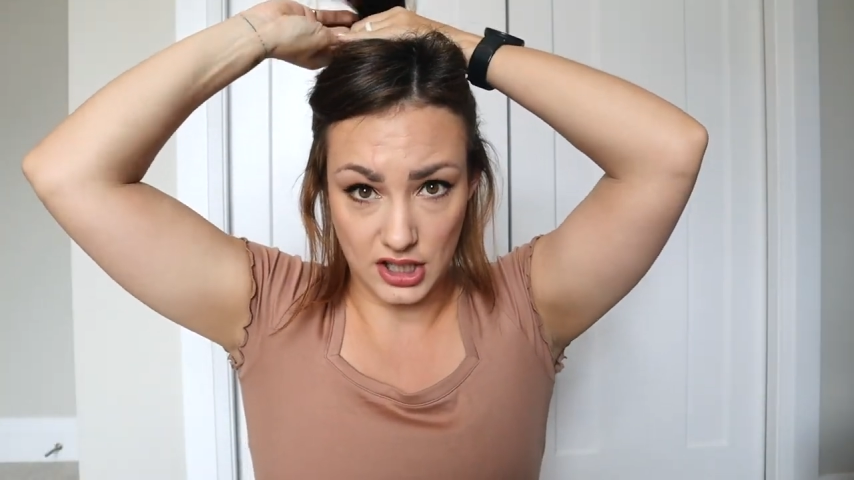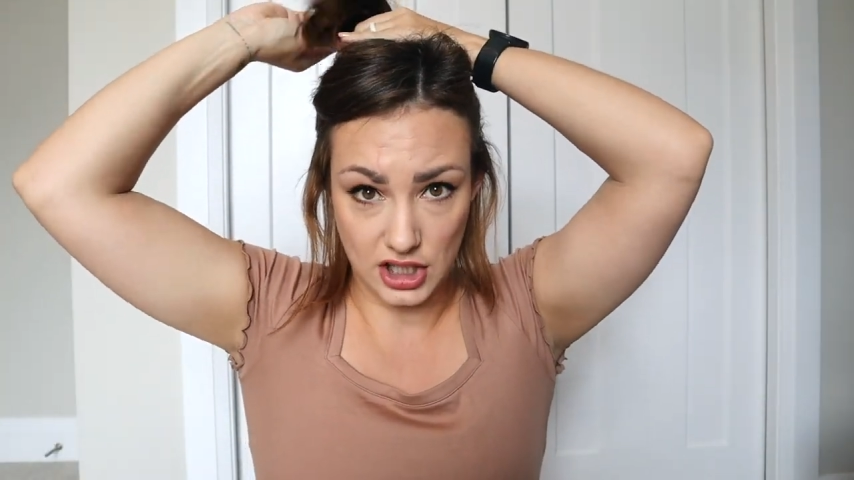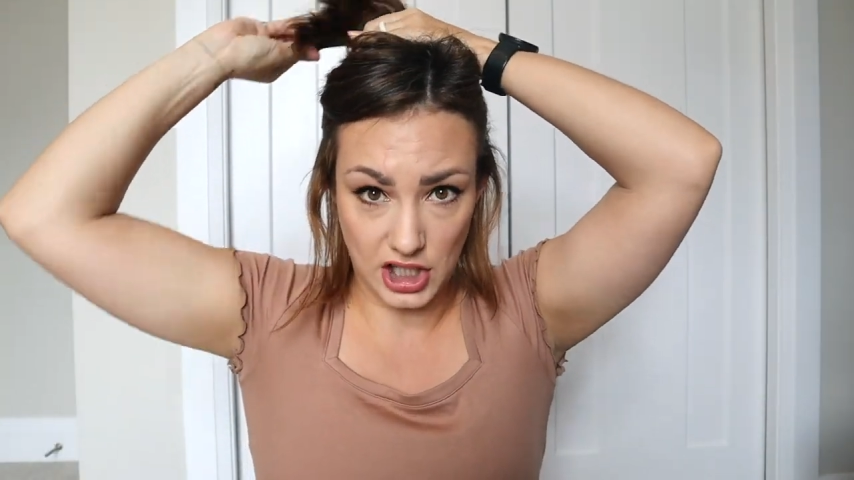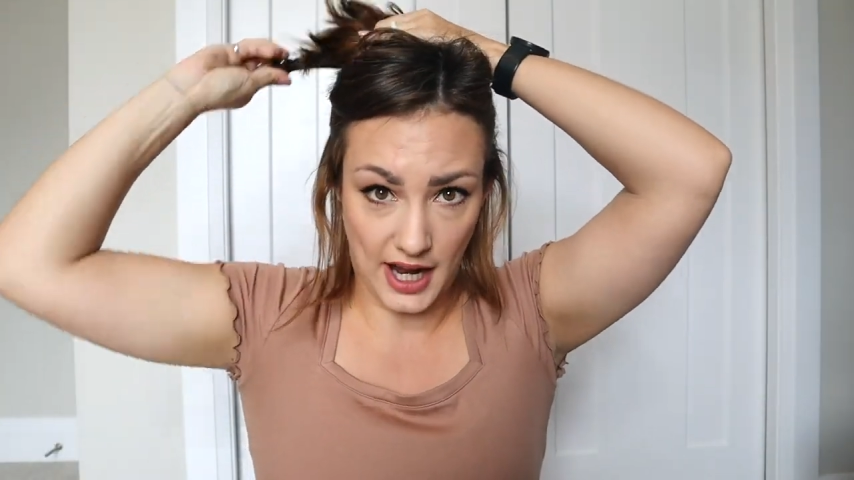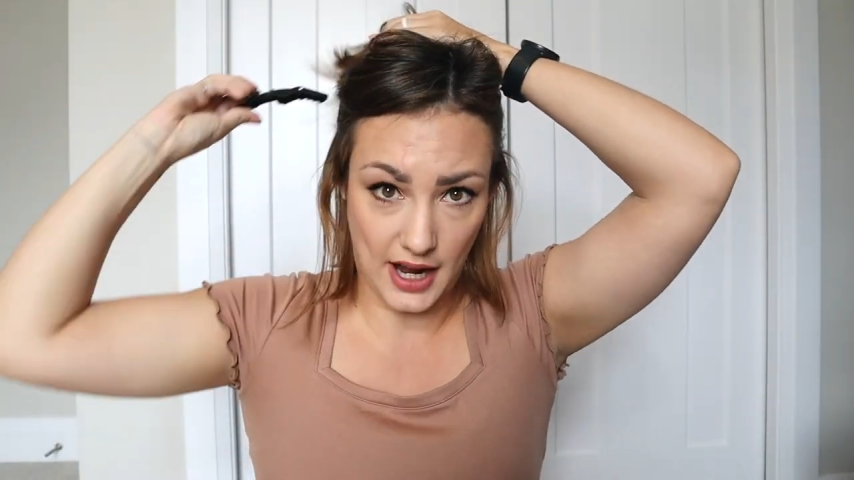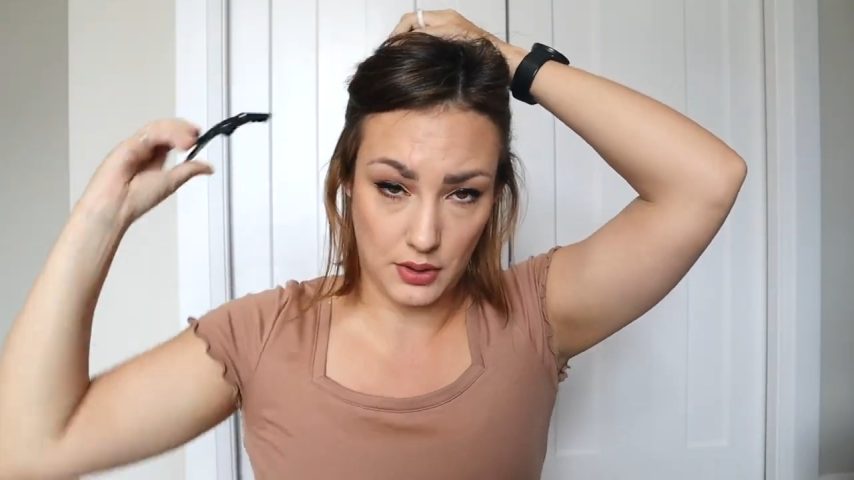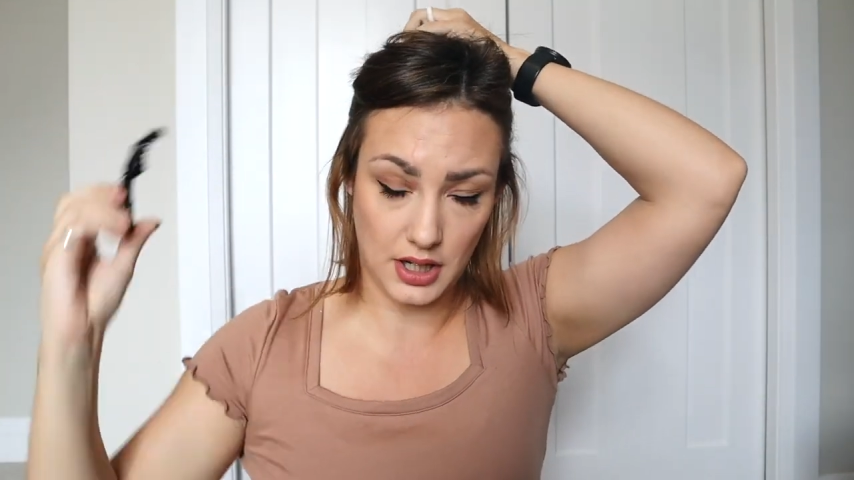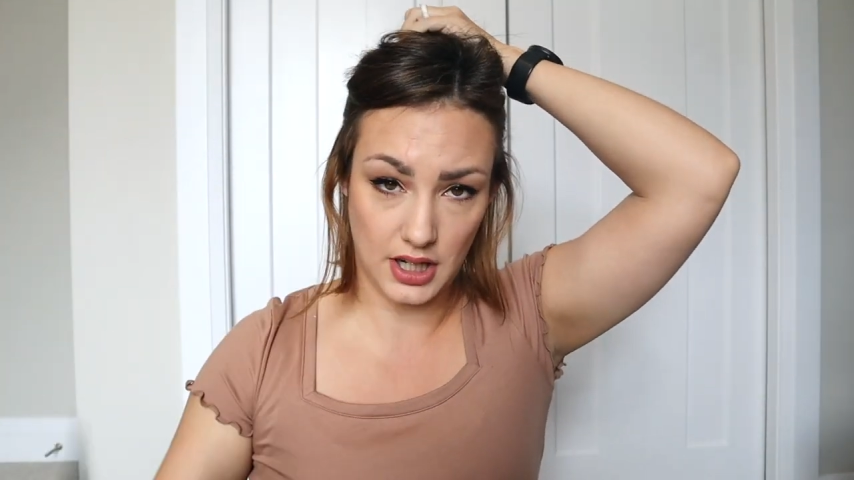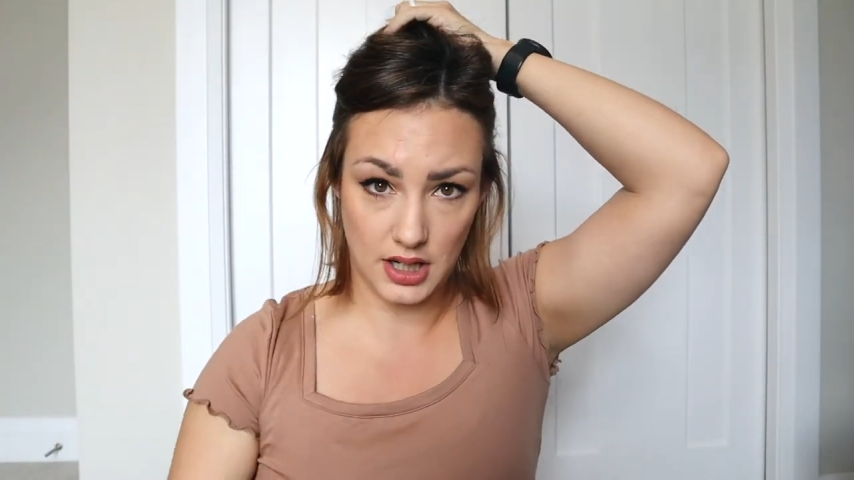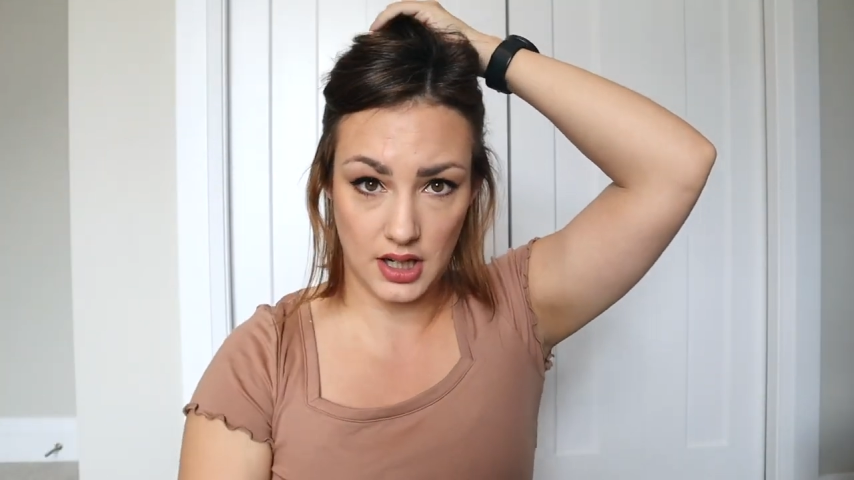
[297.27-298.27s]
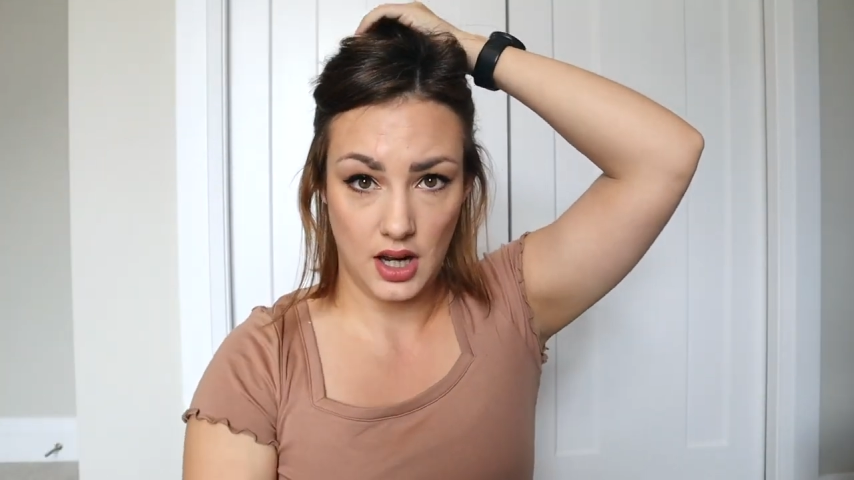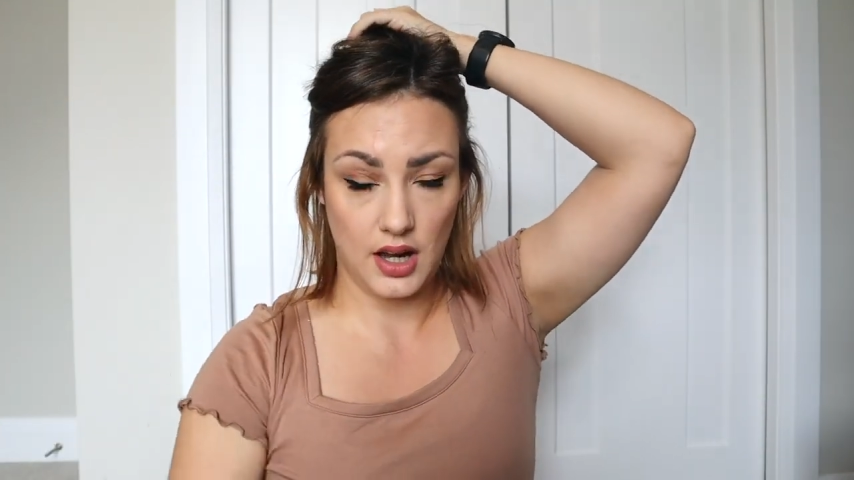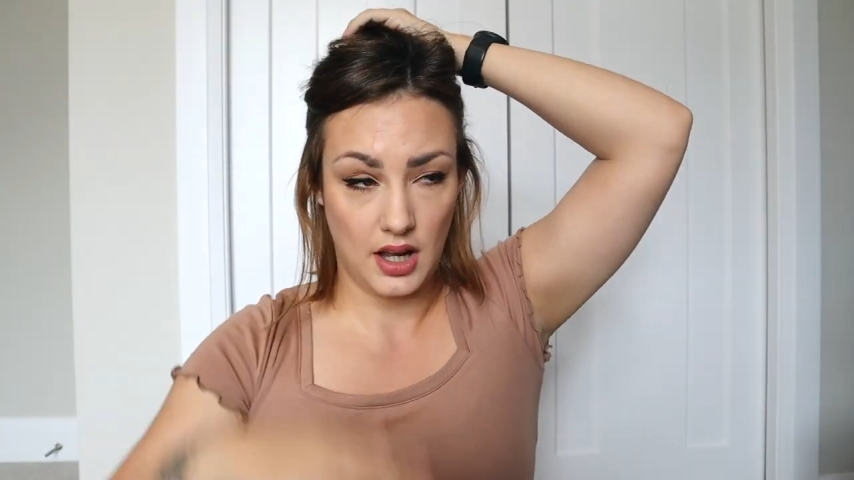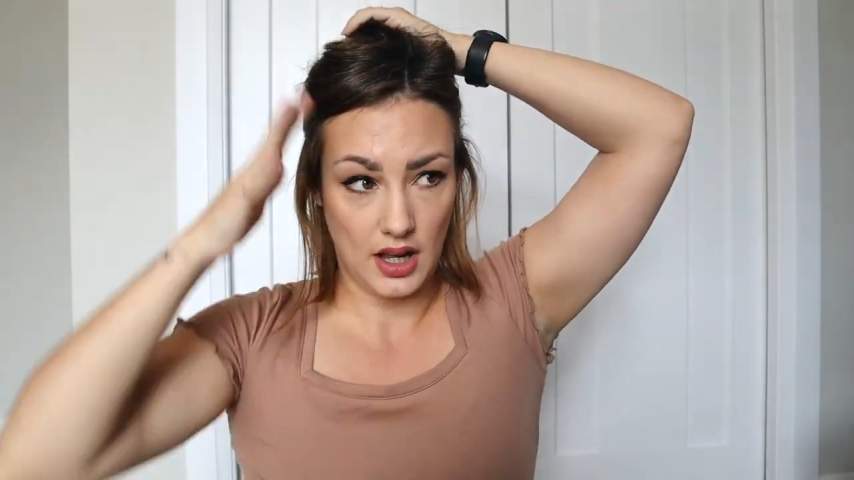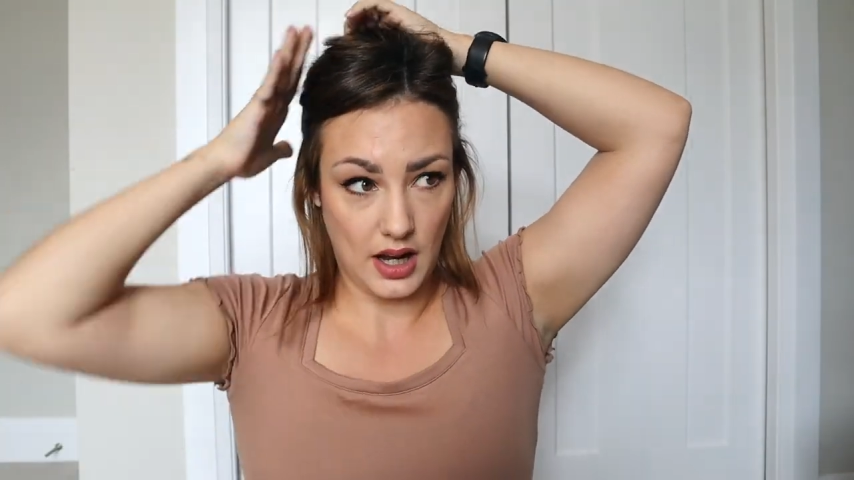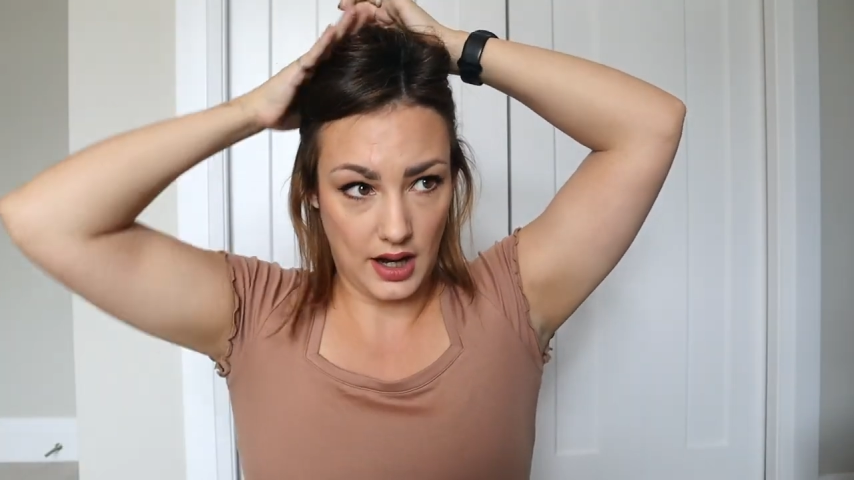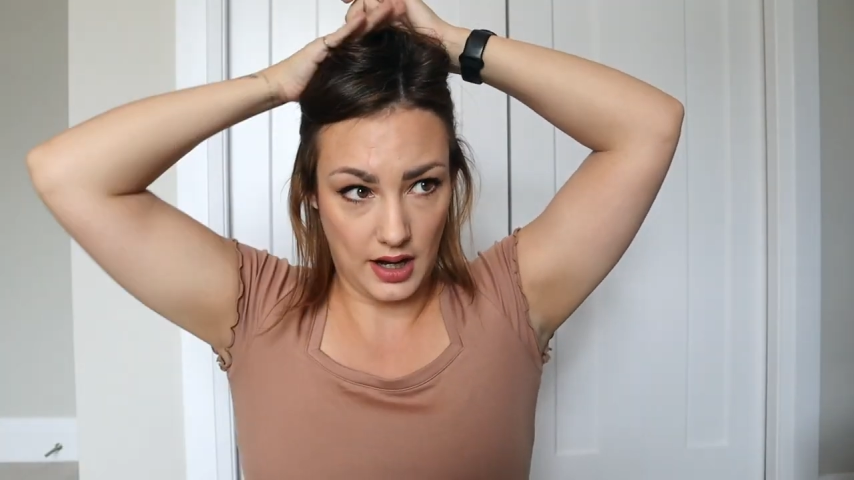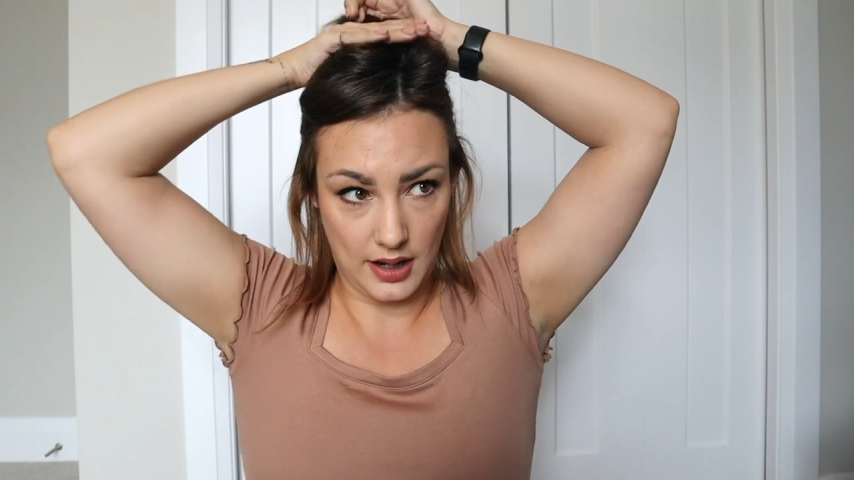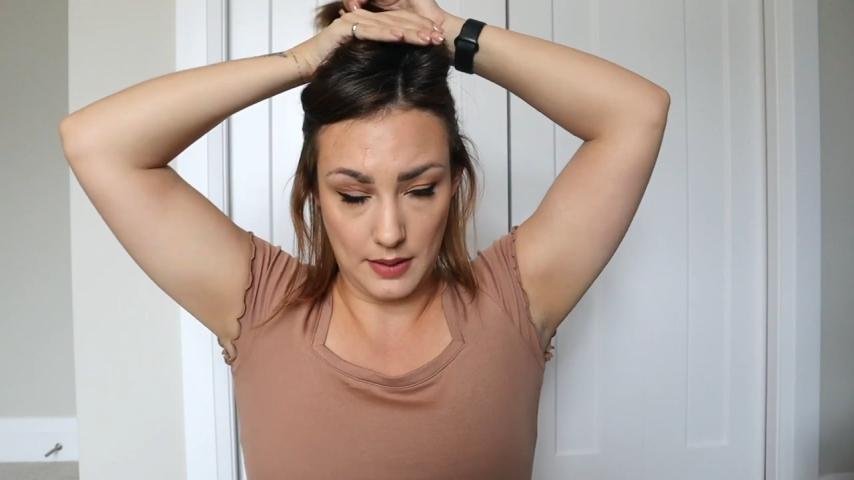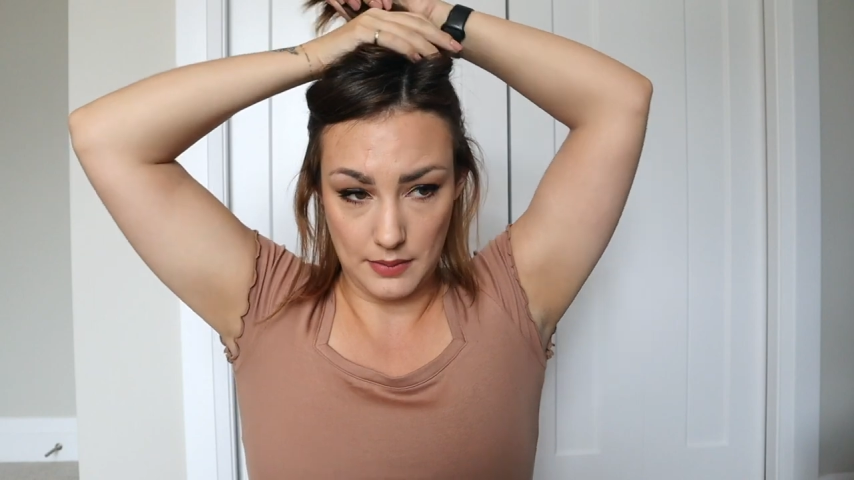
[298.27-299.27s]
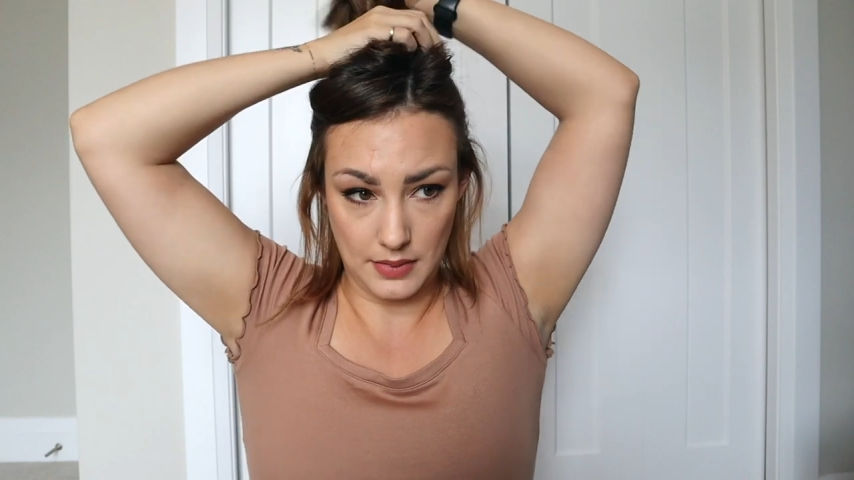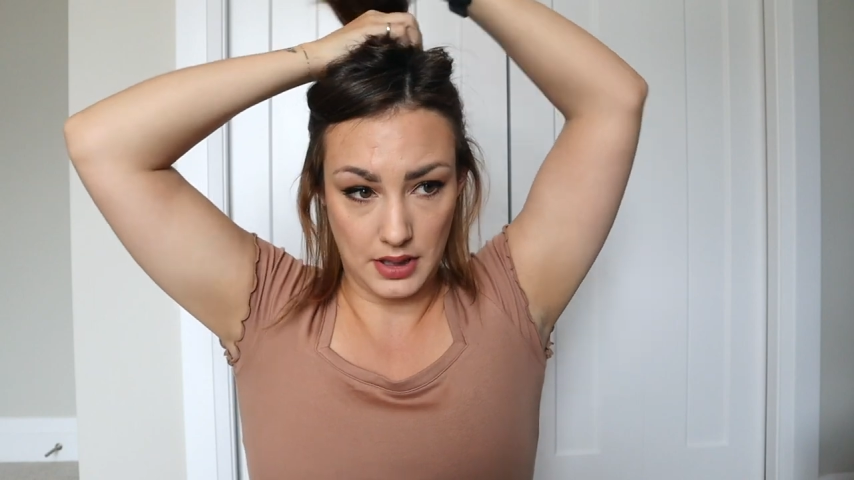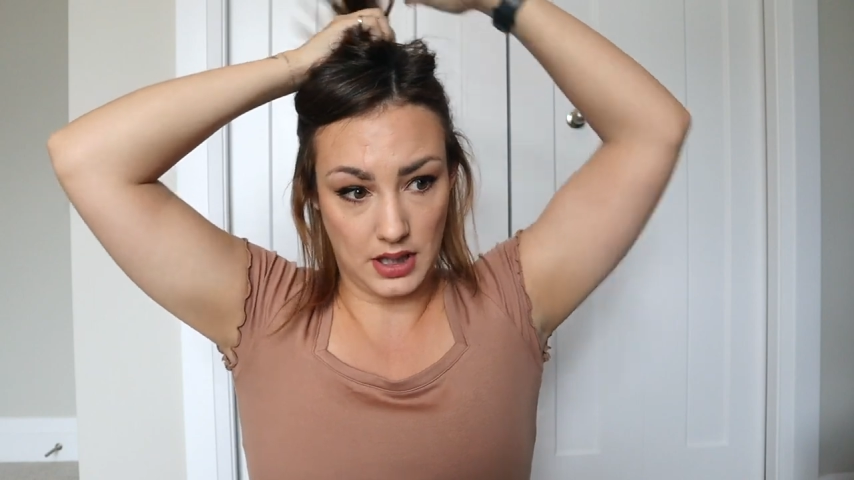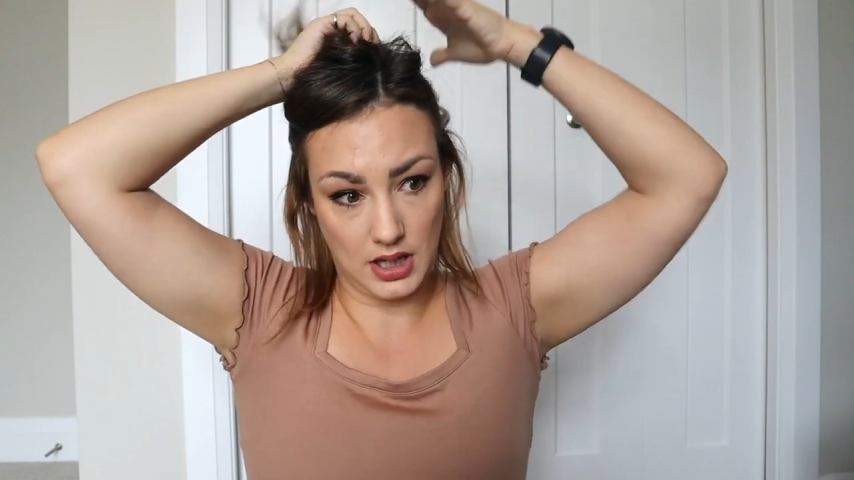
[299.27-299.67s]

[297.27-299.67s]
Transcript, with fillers: a shower, um,